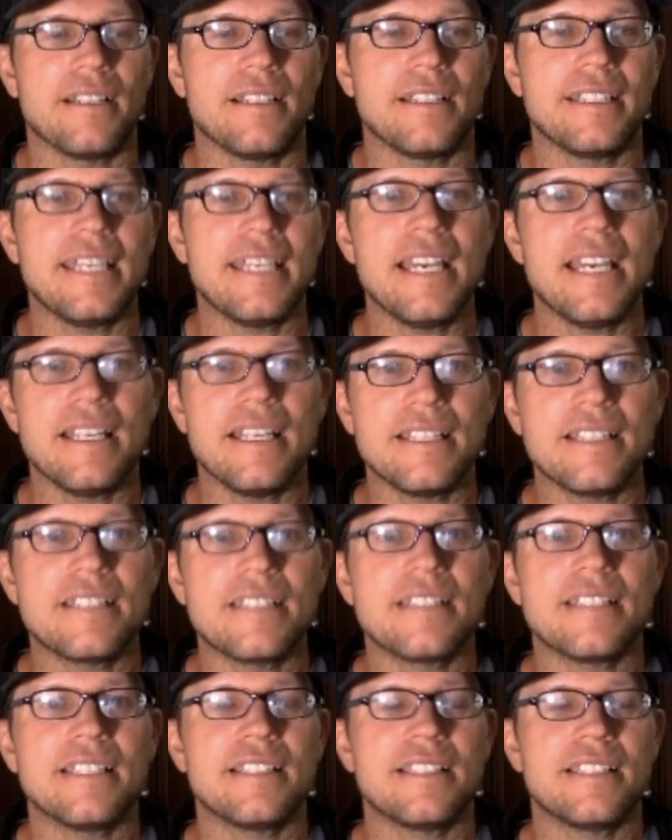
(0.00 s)

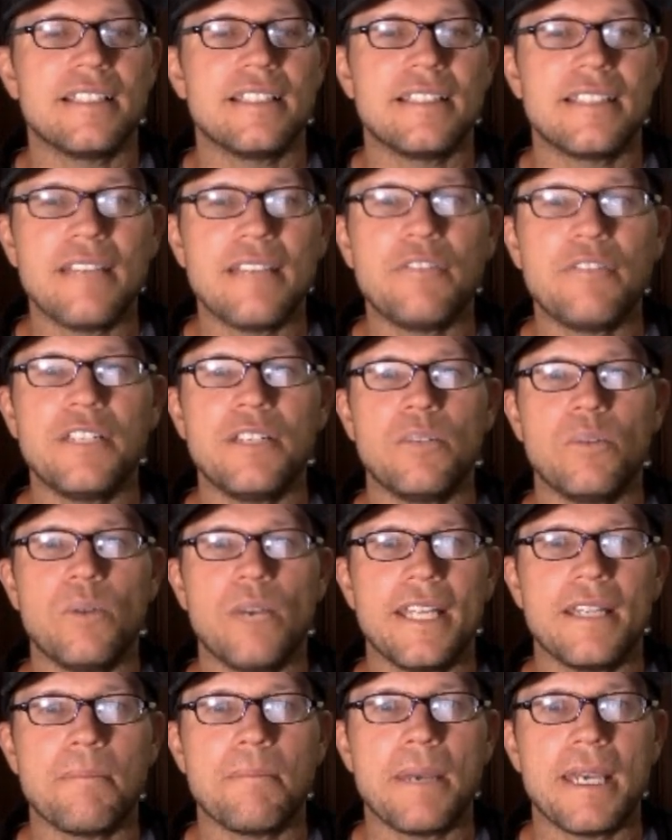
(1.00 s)
it's a definite
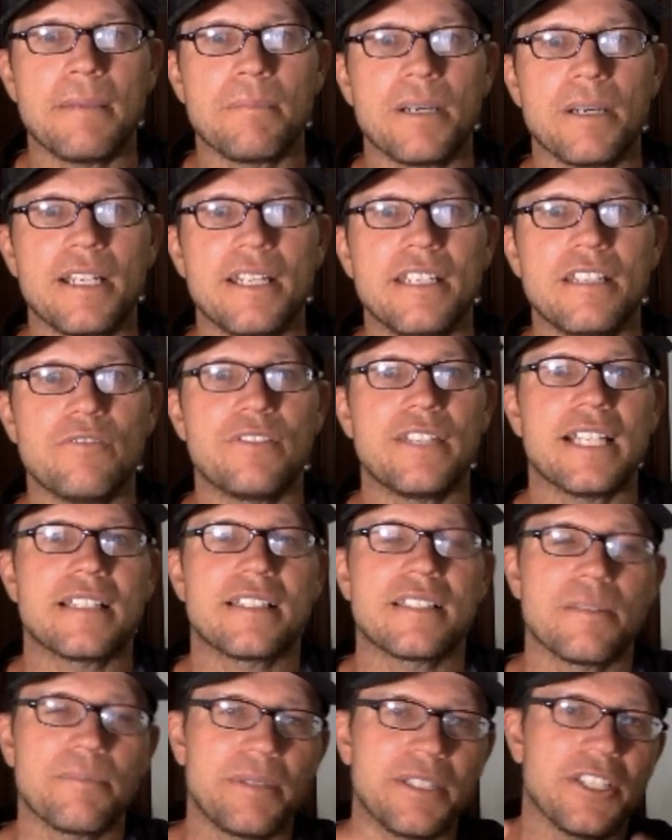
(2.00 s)
way to make money if
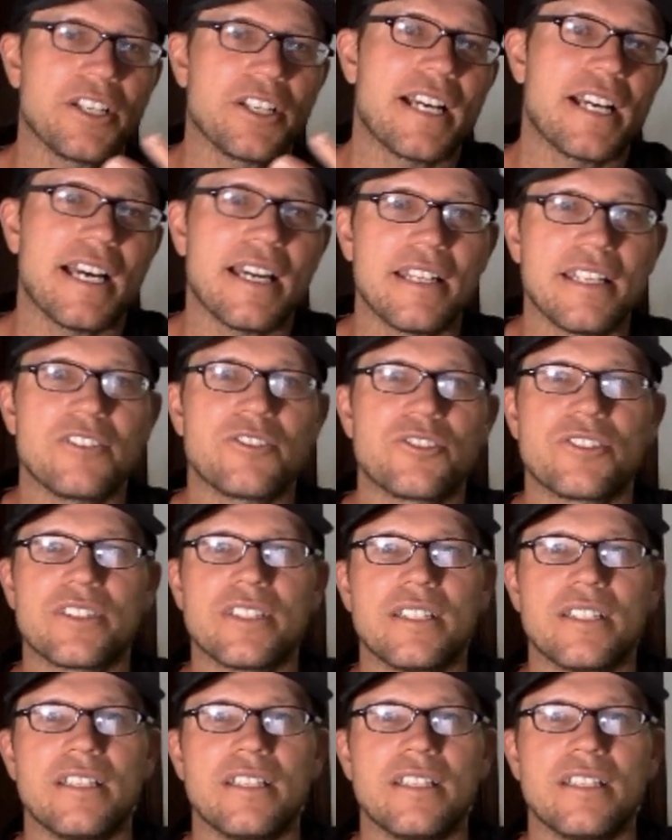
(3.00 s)
that's something you're kind of interested